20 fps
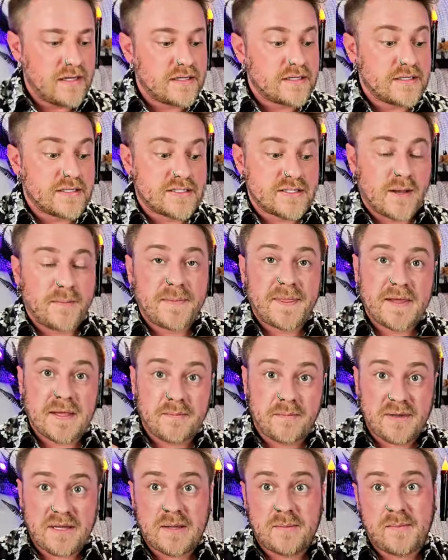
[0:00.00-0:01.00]
to something
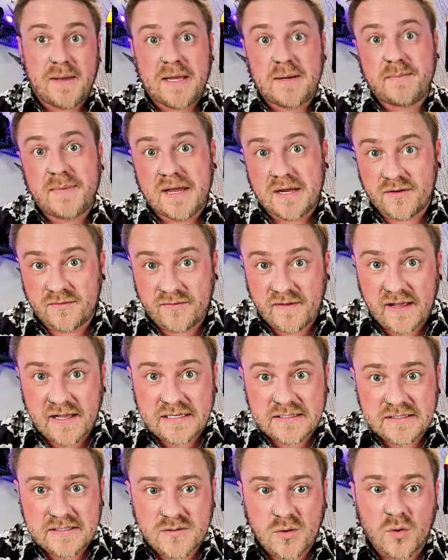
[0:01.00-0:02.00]
being made
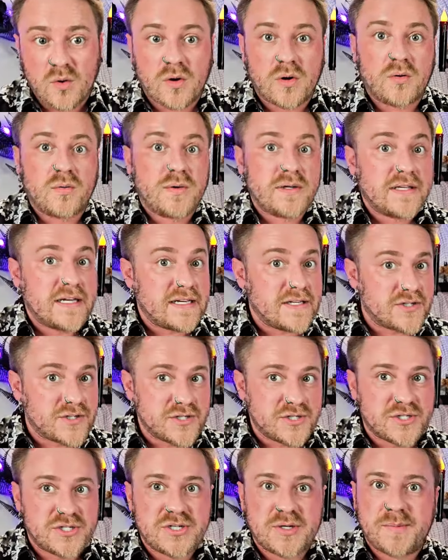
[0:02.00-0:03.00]
manifest or a
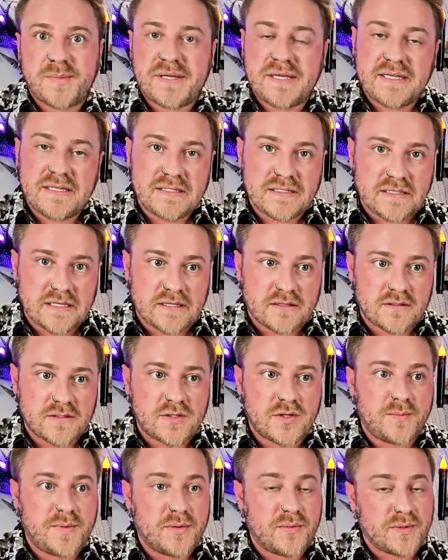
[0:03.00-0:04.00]
relationship healing. This
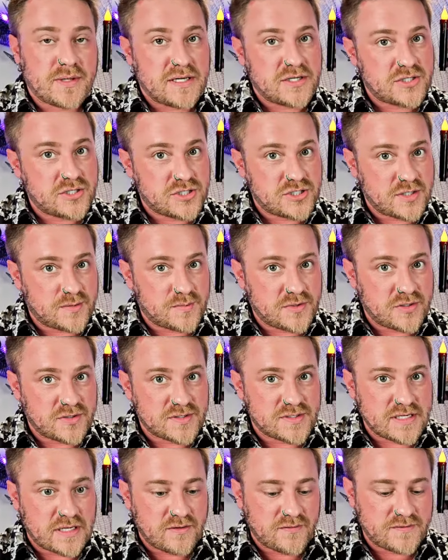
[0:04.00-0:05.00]
could be a relationship to
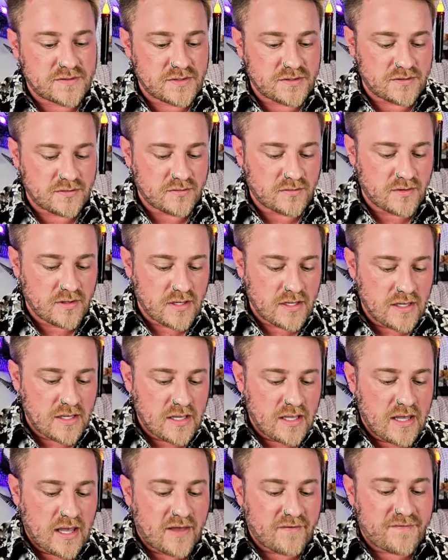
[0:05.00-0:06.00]
yourself too.
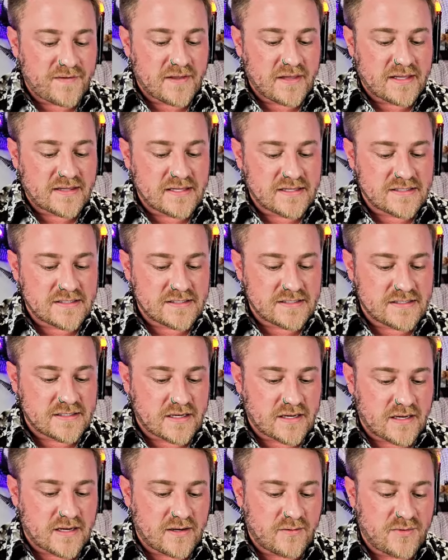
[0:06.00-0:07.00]
I feel like this is
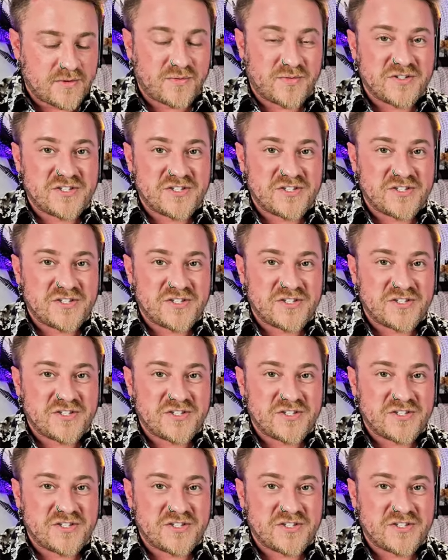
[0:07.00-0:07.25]
with